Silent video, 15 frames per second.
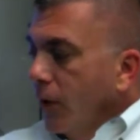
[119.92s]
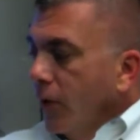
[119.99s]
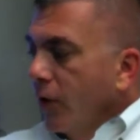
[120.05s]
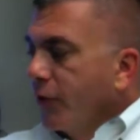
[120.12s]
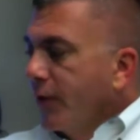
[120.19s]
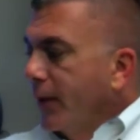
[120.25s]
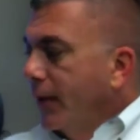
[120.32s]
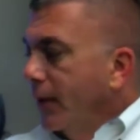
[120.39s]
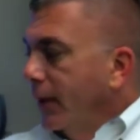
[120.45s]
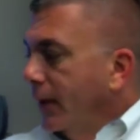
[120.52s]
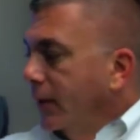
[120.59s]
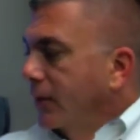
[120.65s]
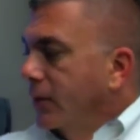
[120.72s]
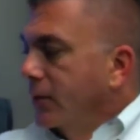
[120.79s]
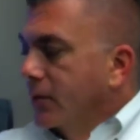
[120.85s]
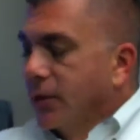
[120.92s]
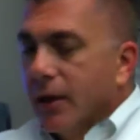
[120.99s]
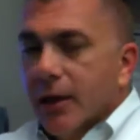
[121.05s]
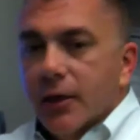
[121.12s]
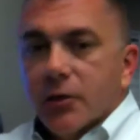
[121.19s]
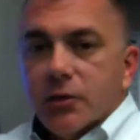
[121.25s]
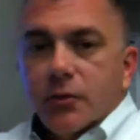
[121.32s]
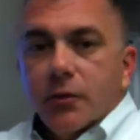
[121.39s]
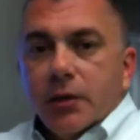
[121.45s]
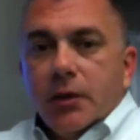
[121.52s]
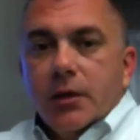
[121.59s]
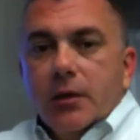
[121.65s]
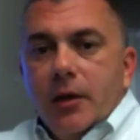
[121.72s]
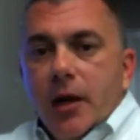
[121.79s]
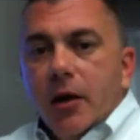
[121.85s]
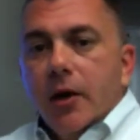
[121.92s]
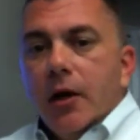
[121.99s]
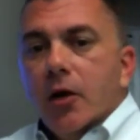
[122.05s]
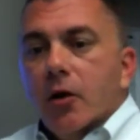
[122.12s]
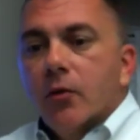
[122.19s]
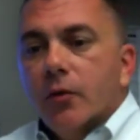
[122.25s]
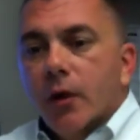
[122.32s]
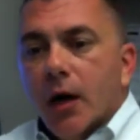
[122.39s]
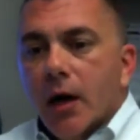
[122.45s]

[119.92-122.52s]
Another thing I'd like to say is with Kerio,